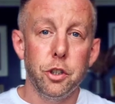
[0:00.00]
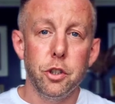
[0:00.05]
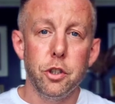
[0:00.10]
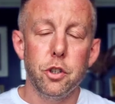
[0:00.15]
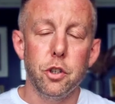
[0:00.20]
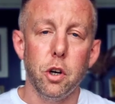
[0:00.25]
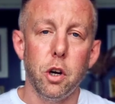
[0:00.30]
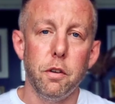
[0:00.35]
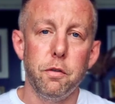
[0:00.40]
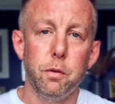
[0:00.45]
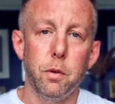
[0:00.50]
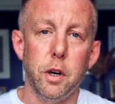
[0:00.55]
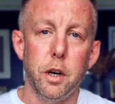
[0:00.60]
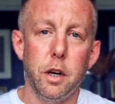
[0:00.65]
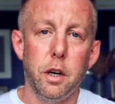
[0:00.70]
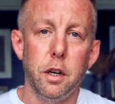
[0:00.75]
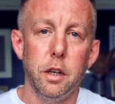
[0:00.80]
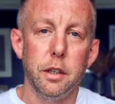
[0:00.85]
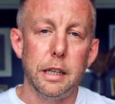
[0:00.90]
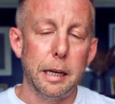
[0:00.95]

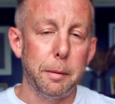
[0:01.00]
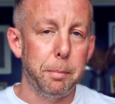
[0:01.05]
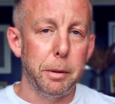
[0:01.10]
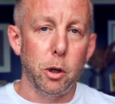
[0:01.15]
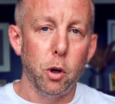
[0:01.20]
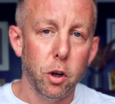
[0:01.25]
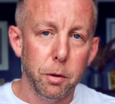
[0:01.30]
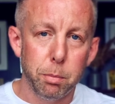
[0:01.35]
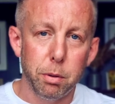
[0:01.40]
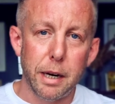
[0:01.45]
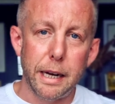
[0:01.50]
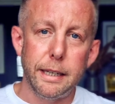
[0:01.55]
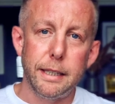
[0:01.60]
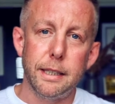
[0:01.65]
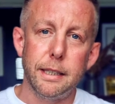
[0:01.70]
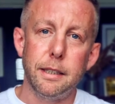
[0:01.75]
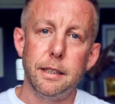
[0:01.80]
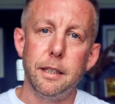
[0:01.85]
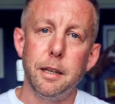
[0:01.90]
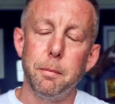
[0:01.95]
software like Beyond
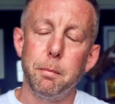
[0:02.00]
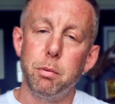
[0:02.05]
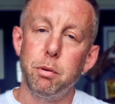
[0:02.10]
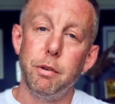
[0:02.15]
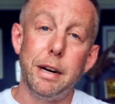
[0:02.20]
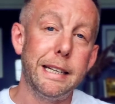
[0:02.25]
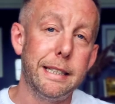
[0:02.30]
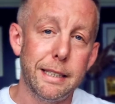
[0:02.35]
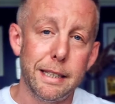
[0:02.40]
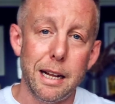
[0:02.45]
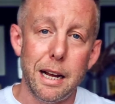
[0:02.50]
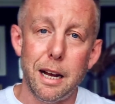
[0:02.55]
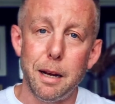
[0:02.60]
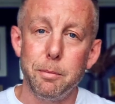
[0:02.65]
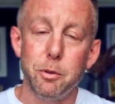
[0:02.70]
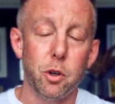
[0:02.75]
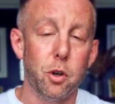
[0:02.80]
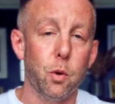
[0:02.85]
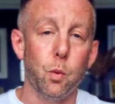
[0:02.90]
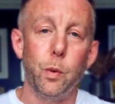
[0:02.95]
Pricing, Price
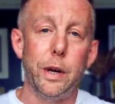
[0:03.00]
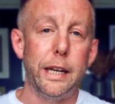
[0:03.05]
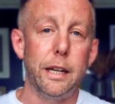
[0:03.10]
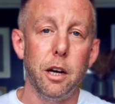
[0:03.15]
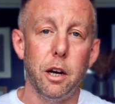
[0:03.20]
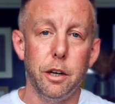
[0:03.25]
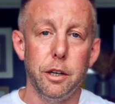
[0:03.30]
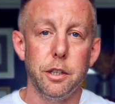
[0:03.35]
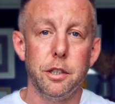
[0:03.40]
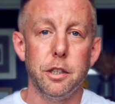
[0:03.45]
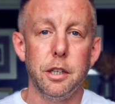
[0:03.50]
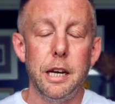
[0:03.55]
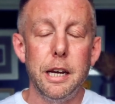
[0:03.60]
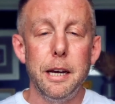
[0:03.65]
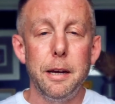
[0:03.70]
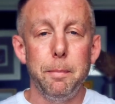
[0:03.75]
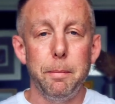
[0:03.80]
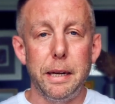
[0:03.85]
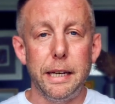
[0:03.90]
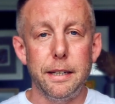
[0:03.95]
Labs, or Wheelhouse
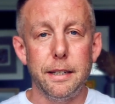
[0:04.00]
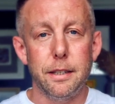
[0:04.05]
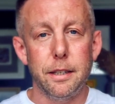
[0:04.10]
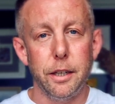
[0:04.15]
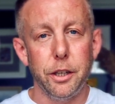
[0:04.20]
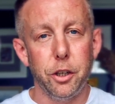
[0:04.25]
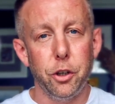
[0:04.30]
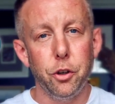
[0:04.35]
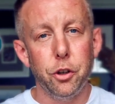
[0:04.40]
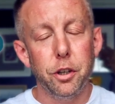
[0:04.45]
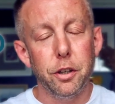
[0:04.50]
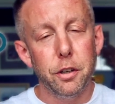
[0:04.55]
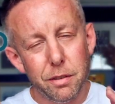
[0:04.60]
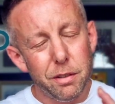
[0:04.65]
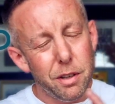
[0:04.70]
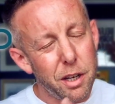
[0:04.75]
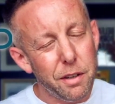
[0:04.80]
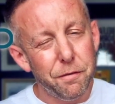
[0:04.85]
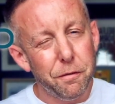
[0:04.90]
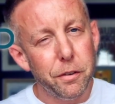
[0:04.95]
means that you can
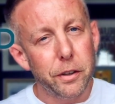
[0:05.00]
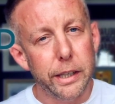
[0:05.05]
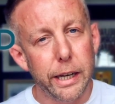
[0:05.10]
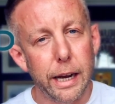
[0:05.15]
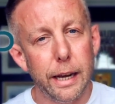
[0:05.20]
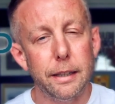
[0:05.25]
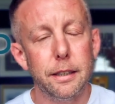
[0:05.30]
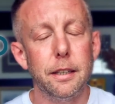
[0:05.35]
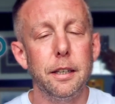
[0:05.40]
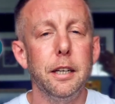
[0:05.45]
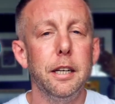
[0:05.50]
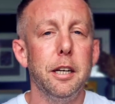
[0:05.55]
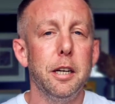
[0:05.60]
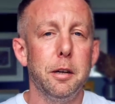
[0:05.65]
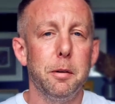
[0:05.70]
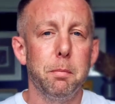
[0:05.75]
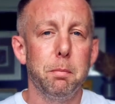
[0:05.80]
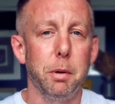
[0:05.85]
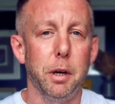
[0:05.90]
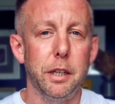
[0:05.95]
not forget,
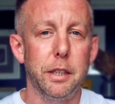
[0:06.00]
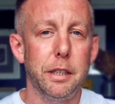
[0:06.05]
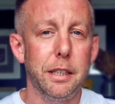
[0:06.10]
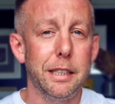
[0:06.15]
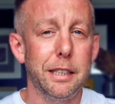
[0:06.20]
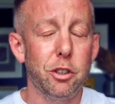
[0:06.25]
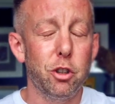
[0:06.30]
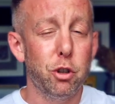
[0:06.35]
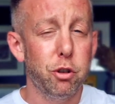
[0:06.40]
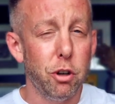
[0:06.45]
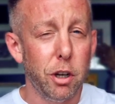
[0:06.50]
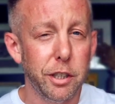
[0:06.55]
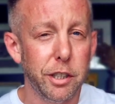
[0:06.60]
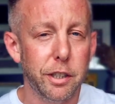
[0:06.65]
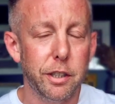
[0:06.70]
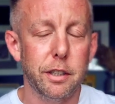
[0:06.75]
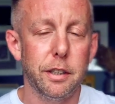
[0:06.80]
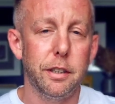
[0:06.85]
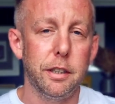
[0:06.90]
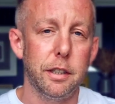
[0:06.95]
but
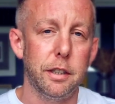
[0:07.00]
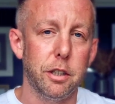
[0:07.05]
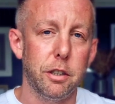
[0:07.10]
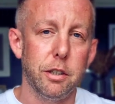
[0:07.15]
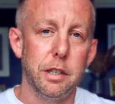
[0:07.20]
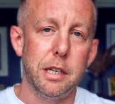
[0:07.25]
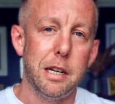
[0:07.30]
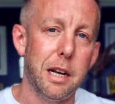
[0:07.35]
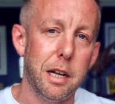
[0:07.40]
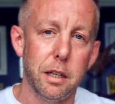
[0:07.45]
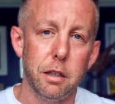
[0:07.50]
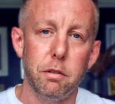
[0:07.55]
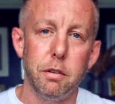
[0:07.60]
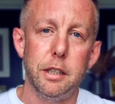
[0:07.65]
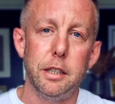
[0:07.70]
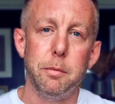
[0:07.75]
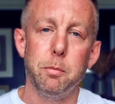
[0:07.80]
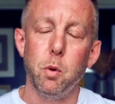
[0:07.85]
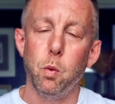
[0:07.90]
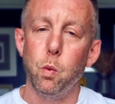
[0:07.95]
trust that there's an
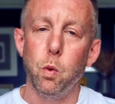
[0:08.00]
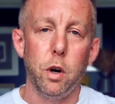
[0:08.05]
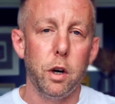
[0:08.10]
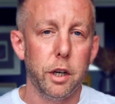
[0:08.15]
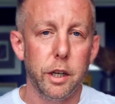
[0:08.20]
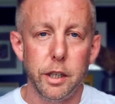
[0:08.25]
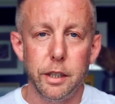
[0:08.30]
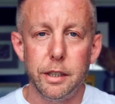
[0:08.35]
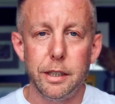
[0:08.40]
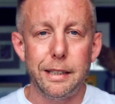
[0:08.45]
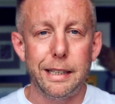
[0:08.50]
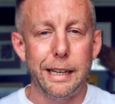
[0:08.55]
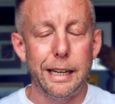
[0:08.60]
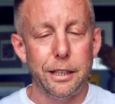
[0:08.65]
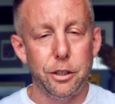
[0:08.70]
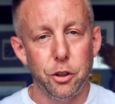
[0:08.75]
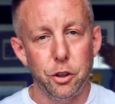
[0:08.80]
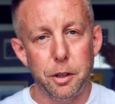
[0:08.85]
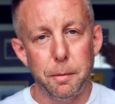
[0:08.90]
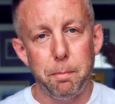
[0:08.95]
algorithm working to
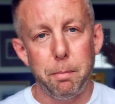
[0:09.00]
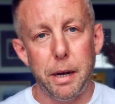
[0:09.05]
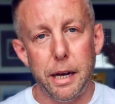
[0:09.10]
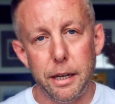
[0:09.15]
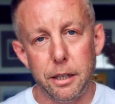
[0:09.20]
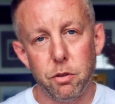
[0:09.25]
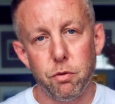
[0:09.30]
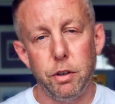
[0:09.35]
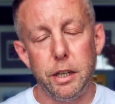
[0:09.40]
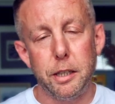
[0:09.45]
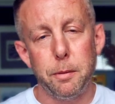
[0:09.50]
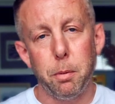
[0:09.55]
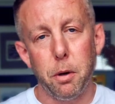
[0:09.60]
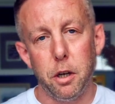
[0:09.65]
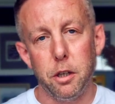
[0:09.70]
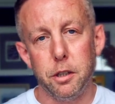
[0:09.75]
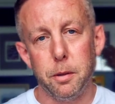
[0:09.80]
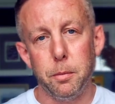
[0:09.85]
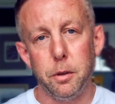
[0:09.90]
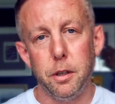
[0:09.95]
get you the best rates
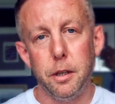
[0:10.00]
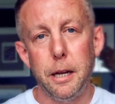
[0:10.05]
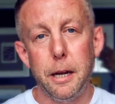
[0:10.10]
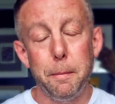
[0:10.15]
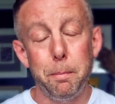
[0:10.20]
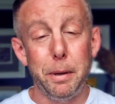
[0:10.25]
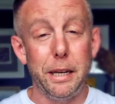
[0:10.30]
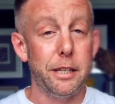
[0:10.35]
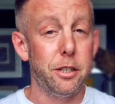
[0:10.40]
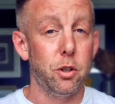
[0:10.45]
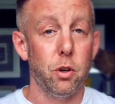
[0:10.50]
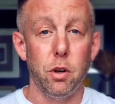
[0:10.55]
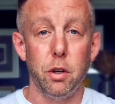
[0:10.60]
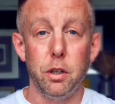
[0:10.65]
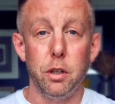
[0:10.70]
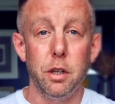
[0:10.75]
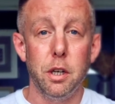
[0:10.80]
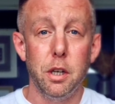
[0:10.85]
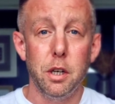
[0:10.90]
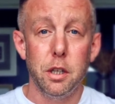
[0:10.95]
possible based
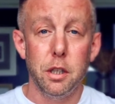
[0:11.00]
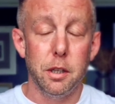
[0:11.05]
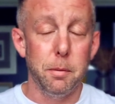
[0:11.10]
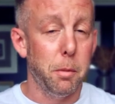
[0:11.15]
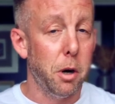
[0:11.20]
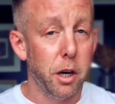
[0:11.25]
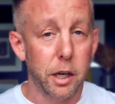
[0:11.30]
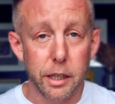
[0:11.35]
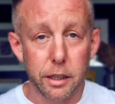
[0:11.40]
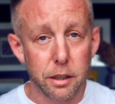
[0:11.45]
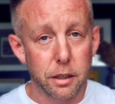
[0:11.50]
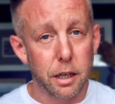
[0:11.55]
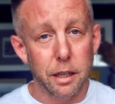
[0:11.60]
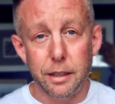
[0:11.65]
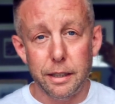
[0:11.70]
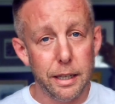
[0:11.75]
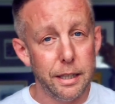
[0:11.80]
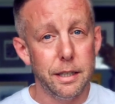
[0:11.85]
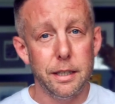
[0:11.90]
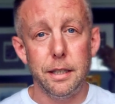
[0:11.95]
on the market
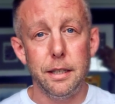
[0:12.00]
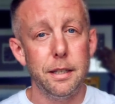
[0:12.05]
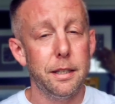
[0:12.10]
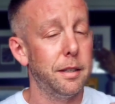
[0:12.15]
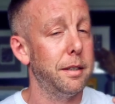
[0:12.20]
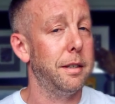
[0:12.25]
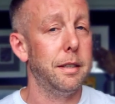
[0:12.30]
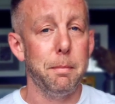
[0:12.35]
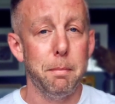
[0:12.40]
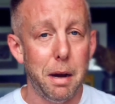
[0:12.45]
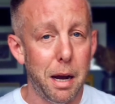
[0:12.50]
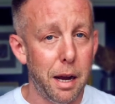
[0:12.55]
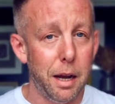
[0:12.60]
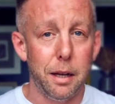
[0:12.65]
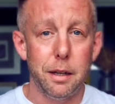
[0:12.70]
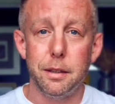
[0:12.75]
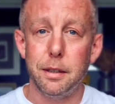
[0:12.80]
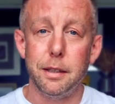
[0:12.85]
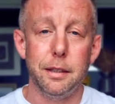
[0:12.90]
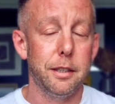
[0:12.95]
conditions, the
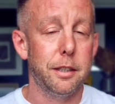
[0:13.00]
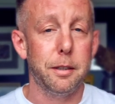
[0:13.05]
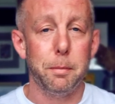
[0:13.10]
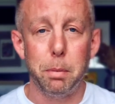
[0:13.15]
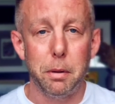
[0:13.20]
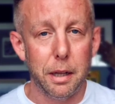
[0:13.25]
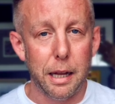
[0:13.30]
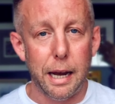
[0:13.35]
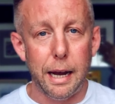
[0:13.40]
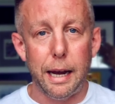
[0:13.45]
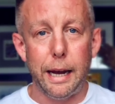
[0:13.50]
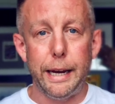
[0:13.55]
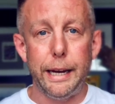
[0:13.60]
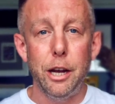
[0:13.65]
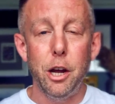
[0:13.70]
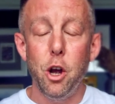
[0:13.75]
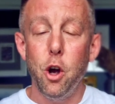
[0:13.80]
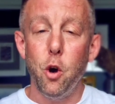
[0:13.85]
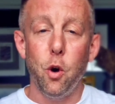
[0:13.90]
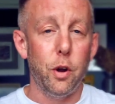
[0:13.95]
demand and the supply
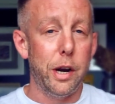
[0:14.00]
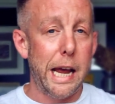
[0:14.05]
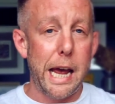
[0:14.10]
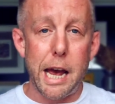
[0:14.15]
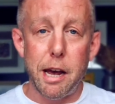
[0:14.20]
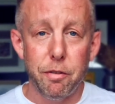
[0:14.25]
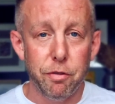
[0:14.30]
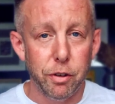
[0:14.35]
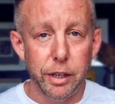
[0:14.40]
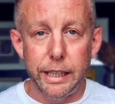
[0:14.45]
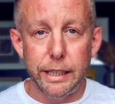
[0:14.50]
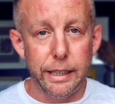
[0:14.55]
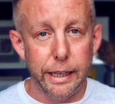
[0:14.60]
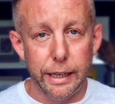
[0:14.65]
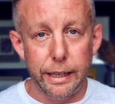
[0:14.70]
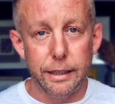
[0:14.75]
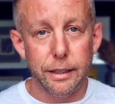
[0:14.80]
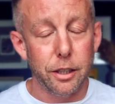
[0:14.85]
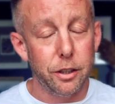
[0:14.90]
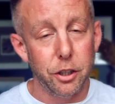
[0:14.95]
on every
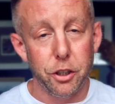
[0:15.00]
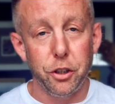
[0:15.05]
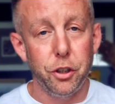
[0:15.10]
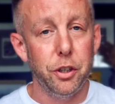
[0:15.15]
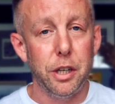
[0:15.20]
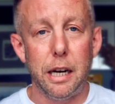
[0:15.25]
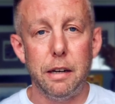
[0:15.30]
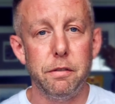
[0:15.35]
date that you have